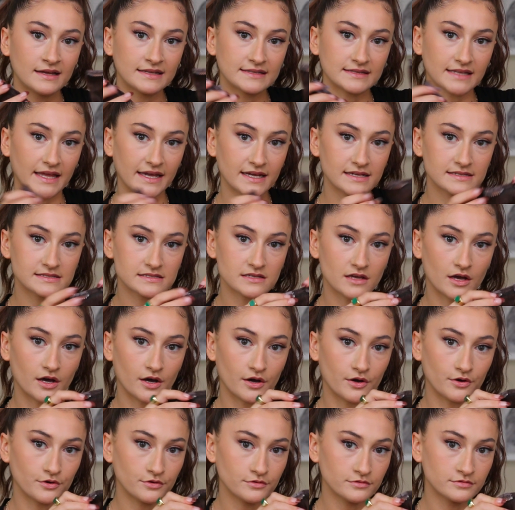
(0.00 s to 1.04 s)
like
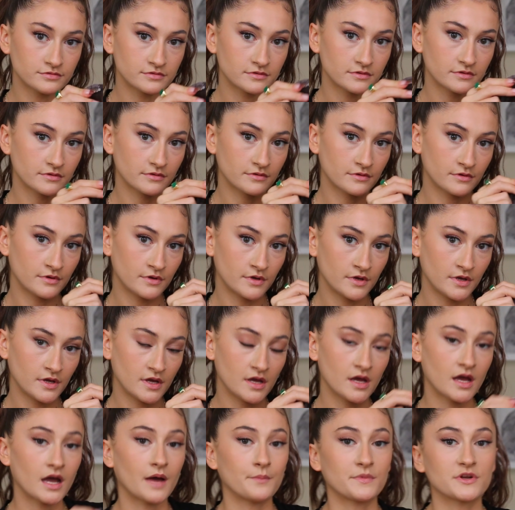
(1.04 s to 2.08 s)
so,
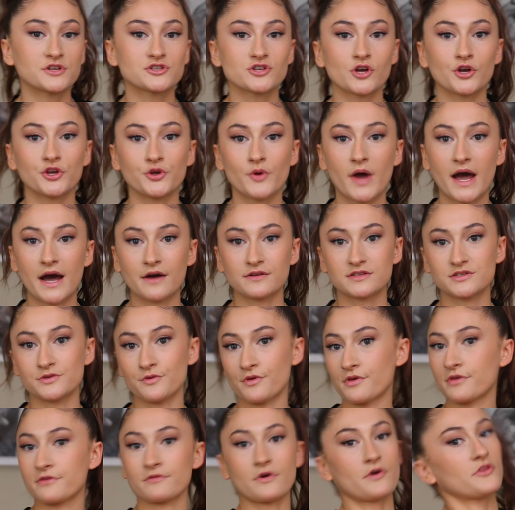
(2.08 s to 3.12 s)
I'm going to show you how to
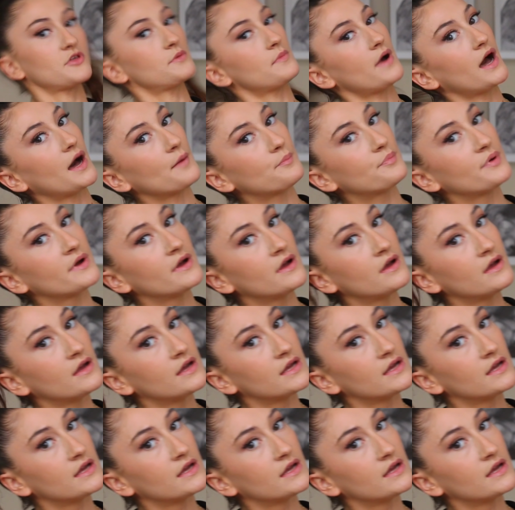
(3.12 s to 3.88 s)
throw them up